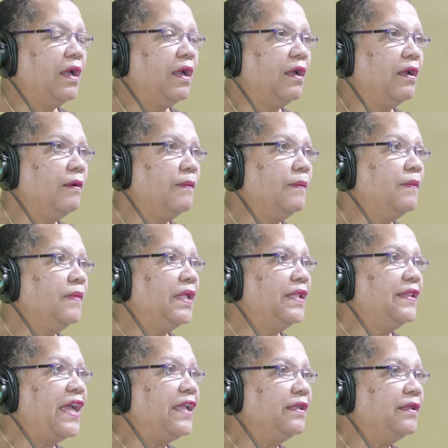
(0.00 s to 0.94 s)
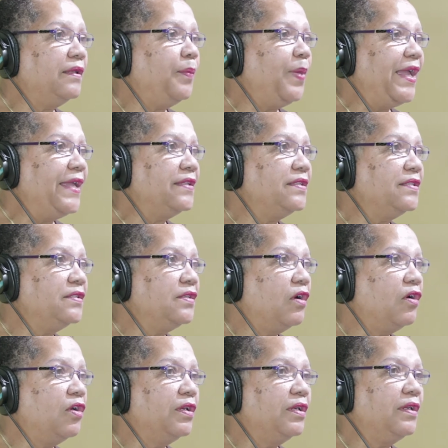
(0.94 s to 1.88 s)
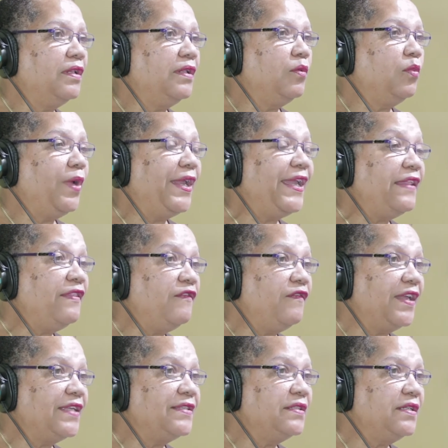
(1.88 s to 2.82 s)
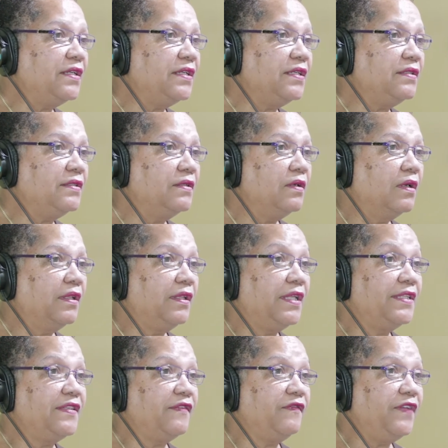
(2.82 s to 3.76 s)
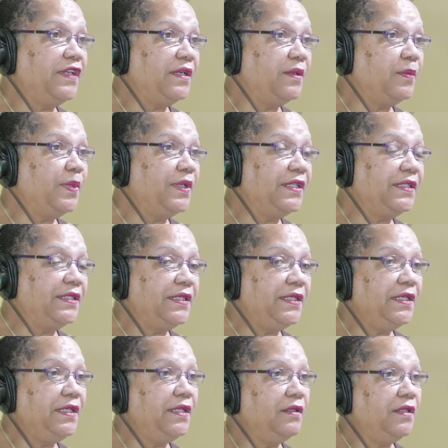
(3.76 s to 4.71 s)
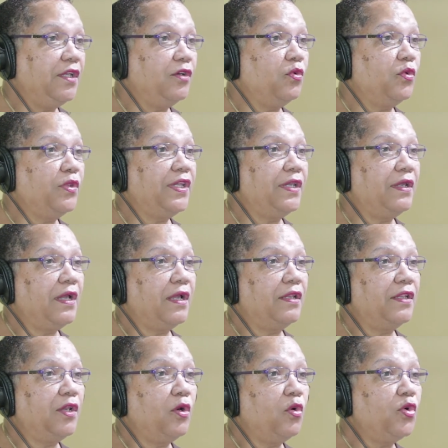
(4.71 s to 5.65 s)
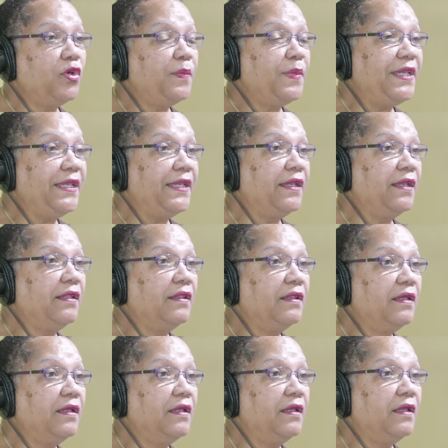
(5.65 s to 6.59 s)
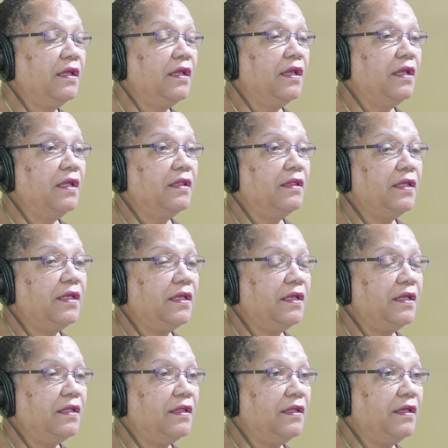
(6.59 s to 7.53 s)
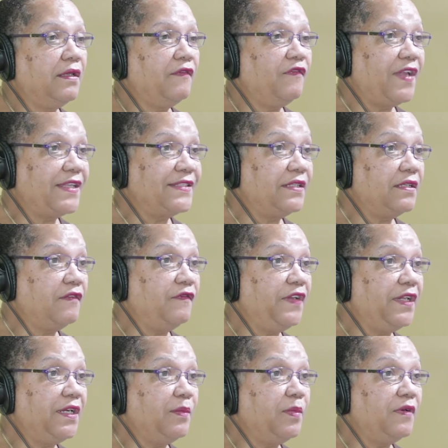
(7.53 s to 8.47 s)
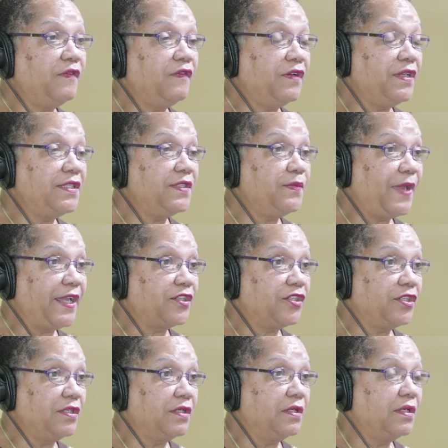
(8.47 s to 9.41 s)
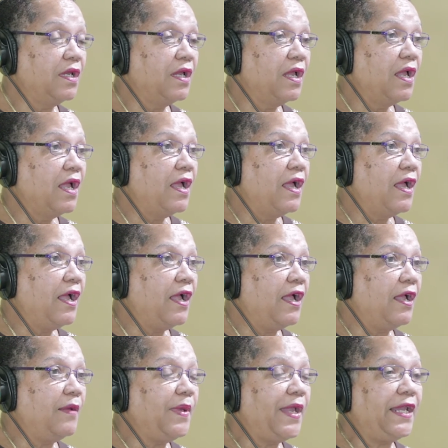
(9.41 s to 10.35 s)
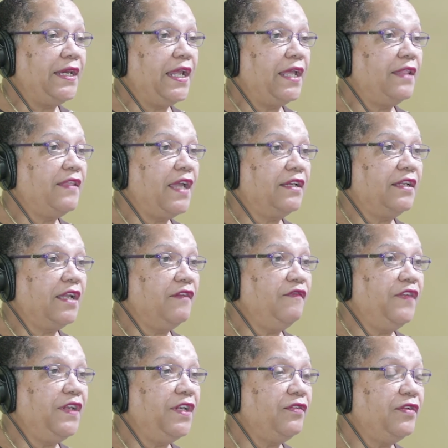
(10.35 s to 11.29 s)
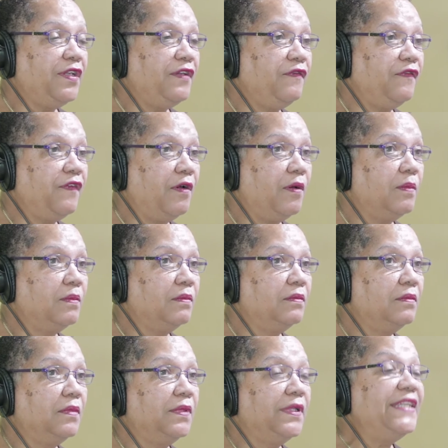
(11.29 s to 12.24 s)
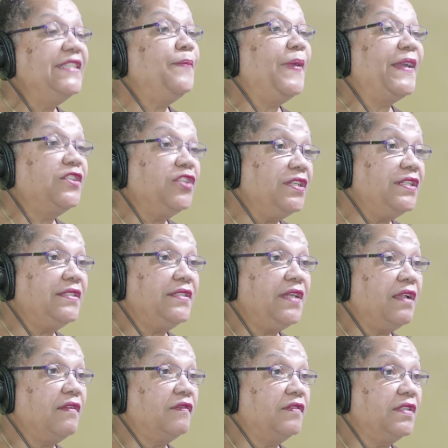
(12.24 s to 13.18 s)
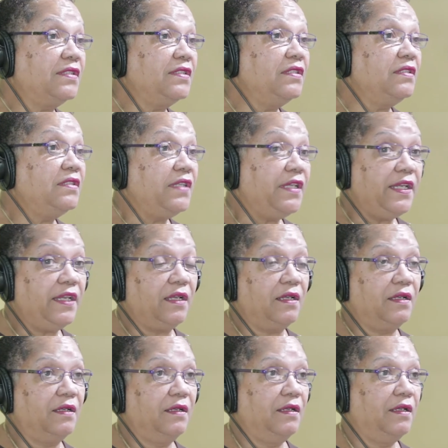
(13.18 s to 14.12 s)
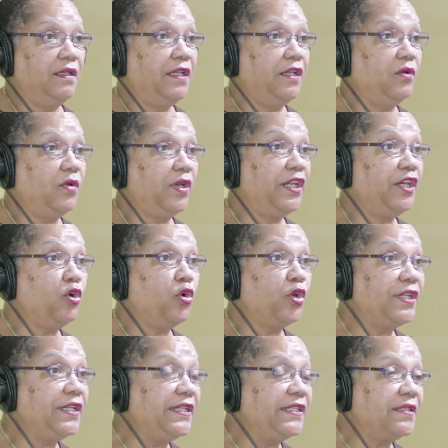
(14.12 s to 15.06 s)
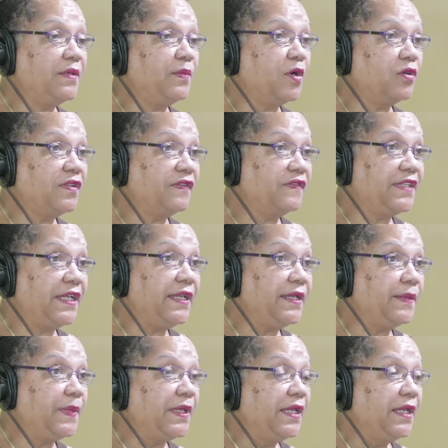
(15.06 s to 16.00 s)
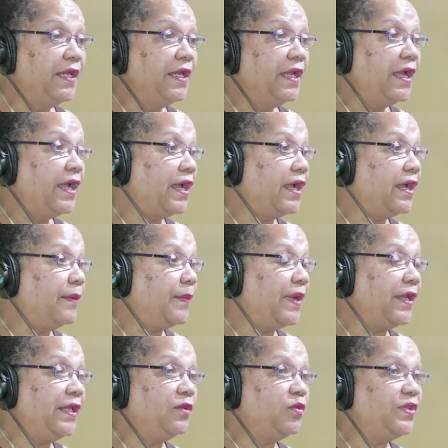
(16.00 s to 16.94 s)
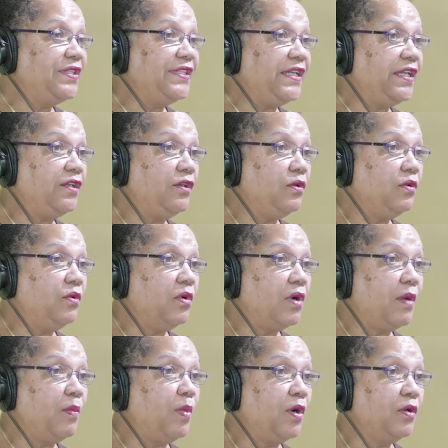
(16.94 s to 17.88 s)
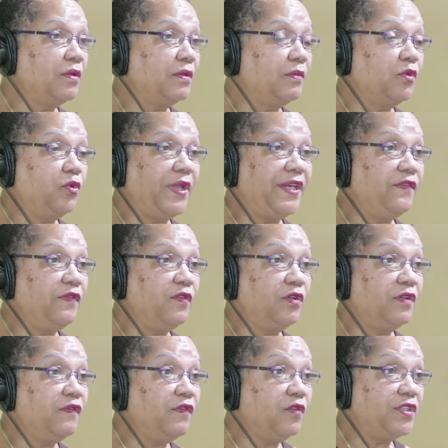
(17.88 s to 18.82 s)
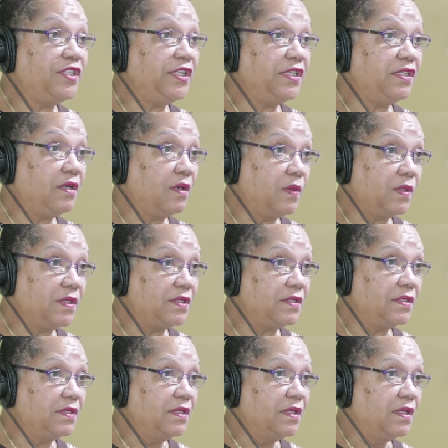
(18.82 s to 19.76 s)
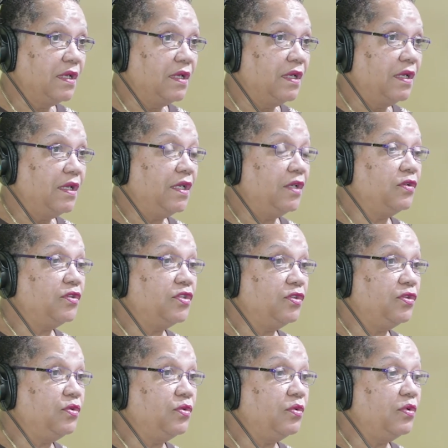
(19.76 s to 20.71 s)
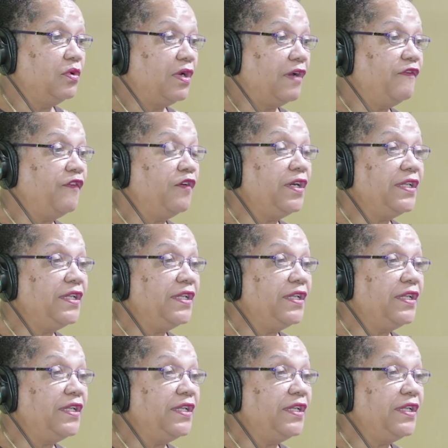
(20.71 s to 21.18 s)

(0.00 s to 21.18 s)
That depends on where the vessel is, its availability, you know, and the owner making the vessel available for inspection. And that can vary from the inspection itself. Doesn't take, you know, an inordinate amount of time. It would take you about 24 to 48 hours, you know, to do a full